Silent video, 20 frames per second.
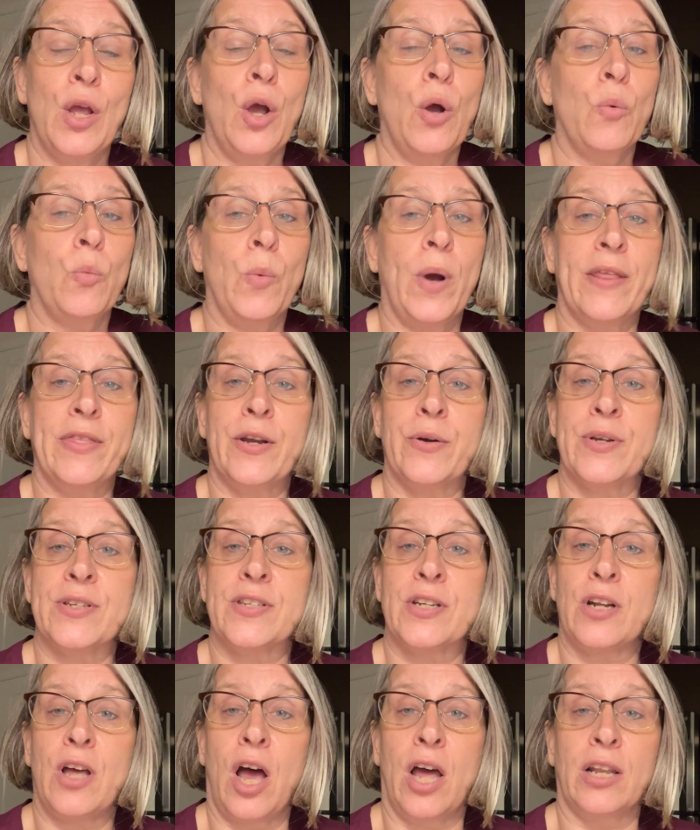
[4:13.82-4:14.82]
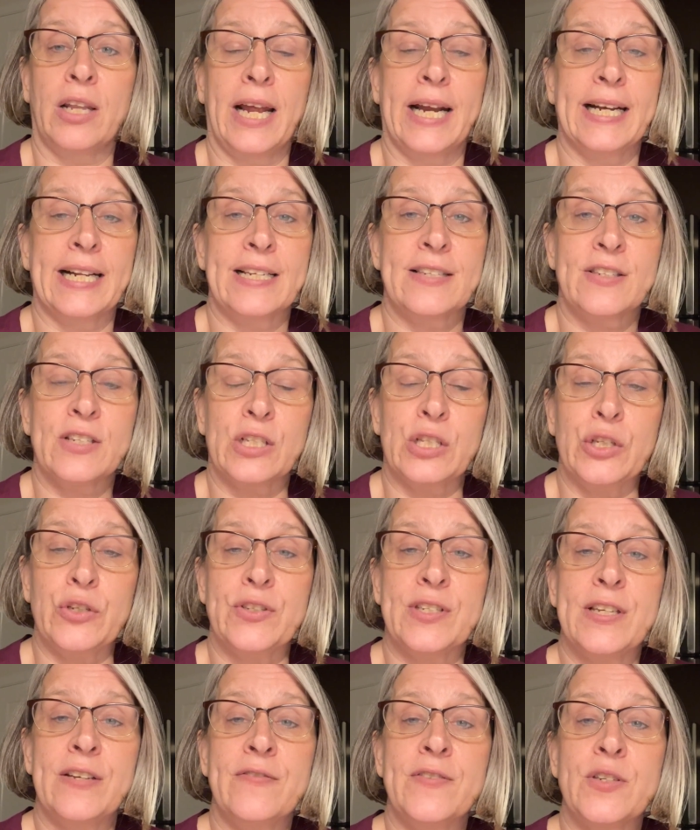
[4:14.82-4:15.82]
When there is an online
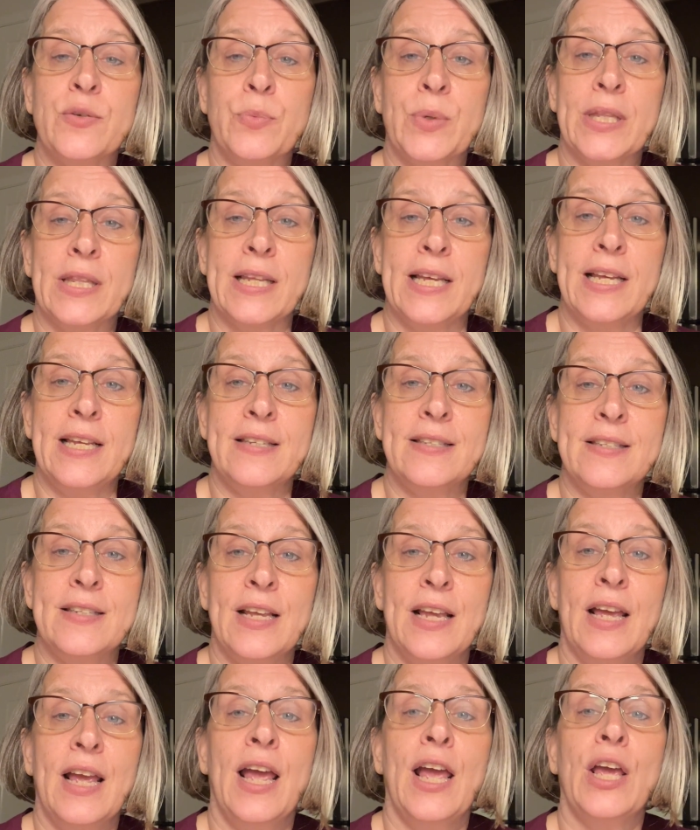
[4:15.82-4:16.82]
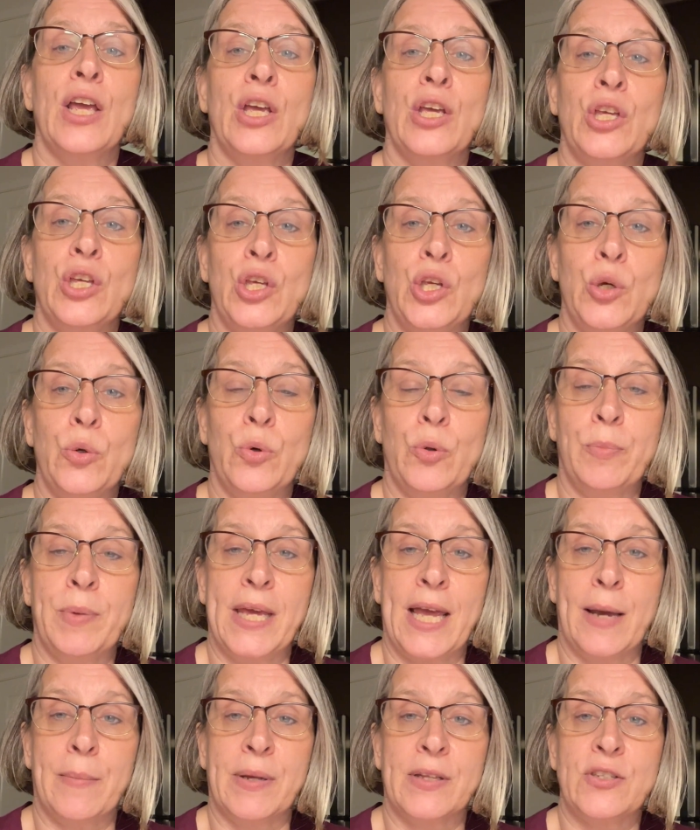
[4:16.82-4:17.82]
exclusives release, you will
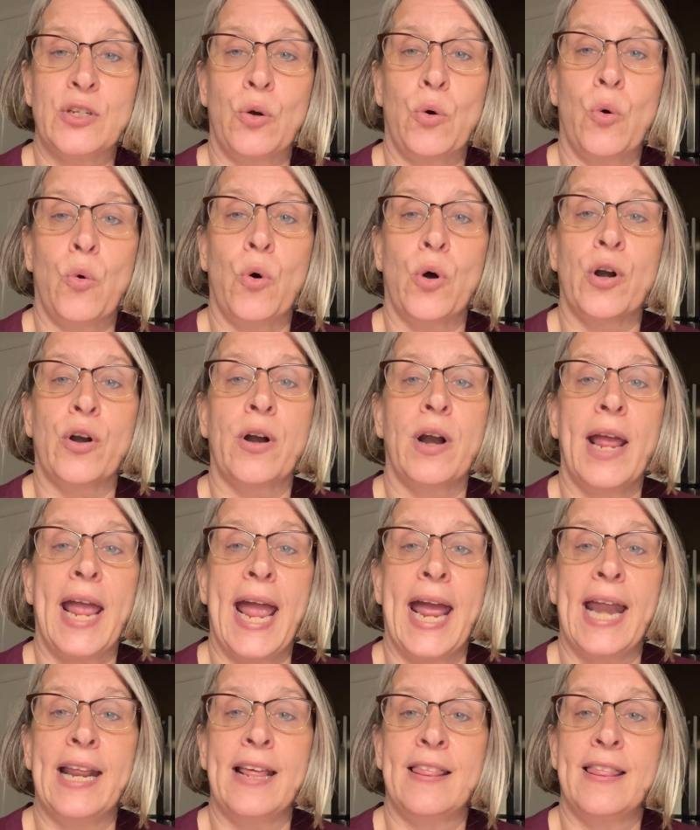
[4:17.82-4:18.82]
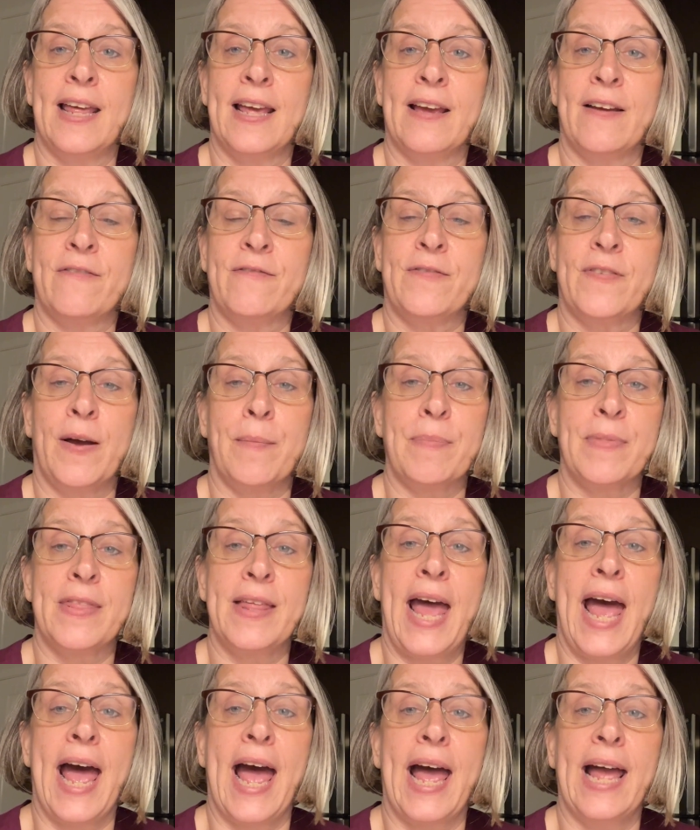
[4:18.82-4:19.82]
be able to order anything from
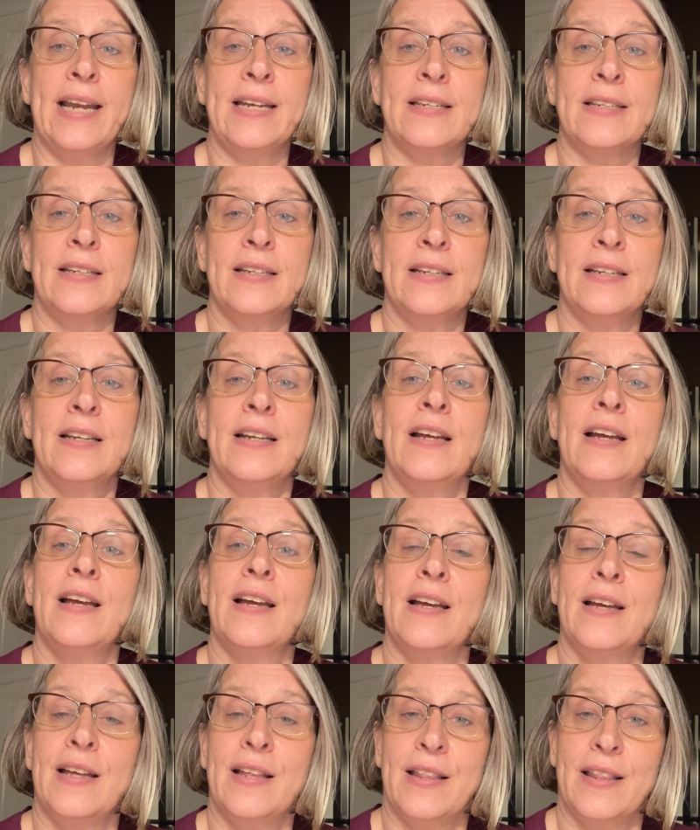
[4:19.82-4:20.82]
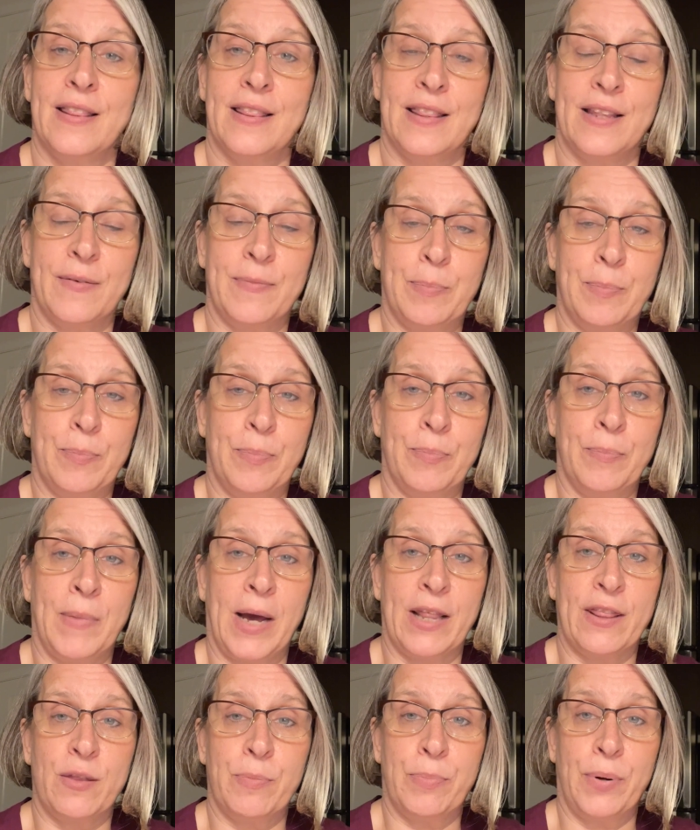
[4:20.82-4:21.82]
that the
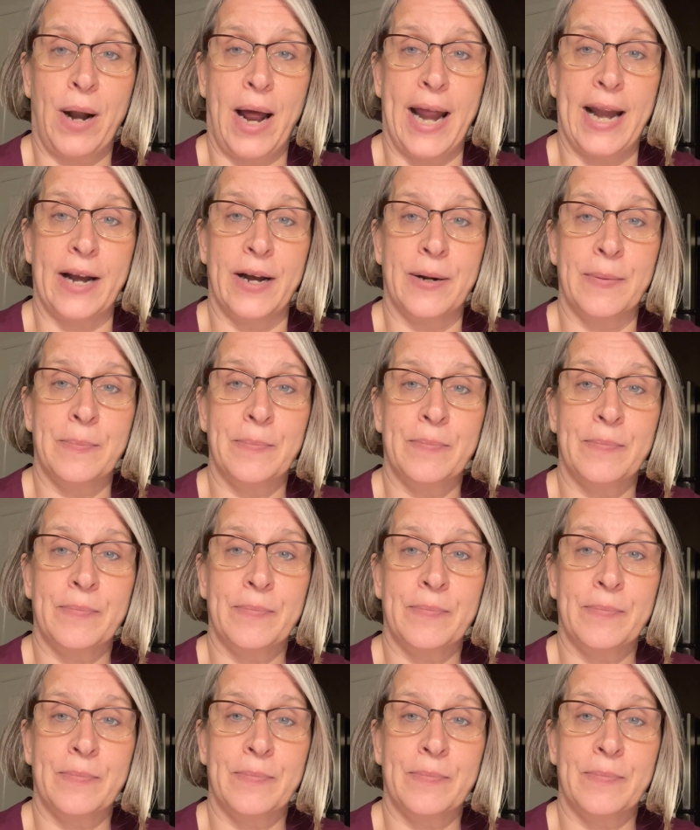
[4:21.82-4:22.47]
month prior.